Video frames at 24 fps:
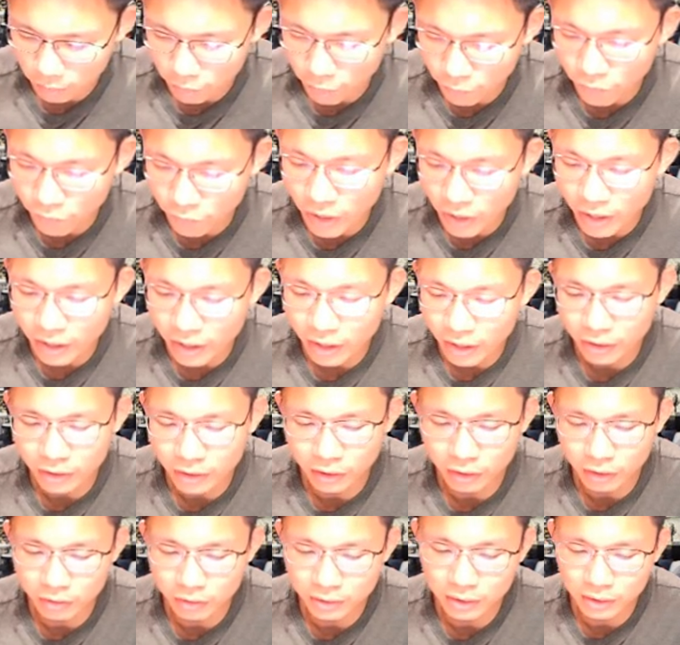
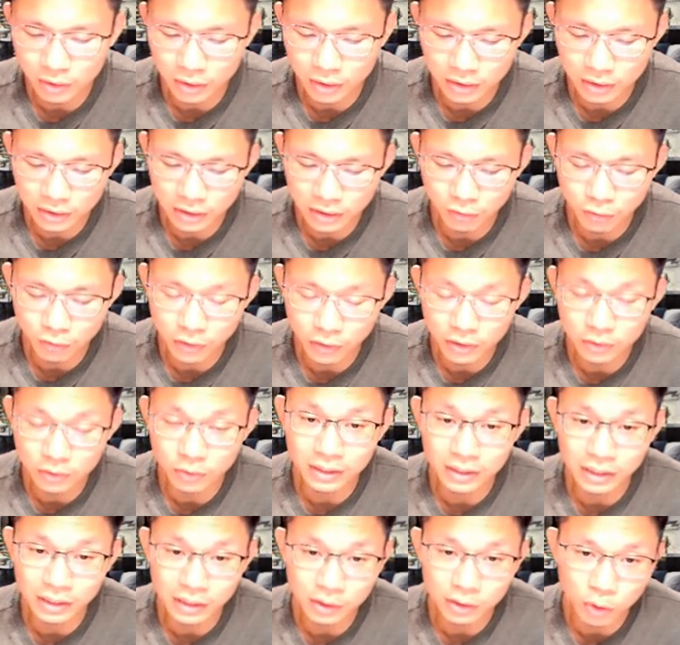$500,000 difference for 6th
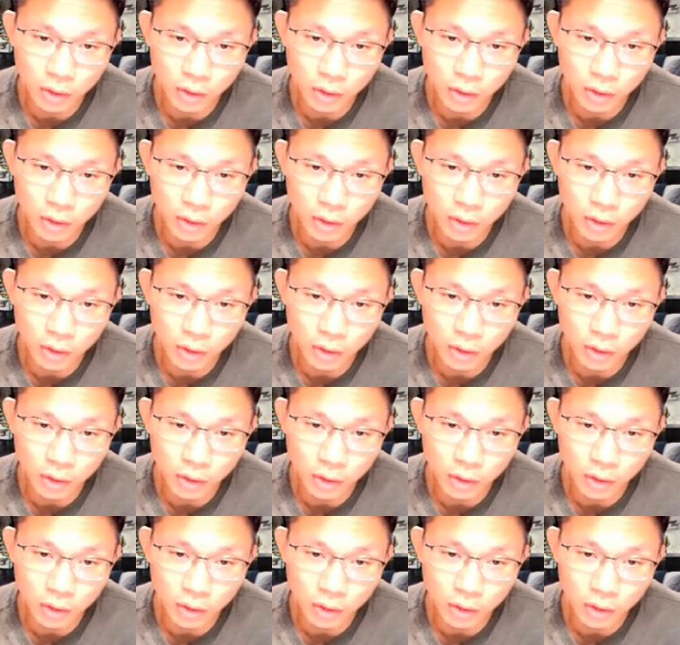floor.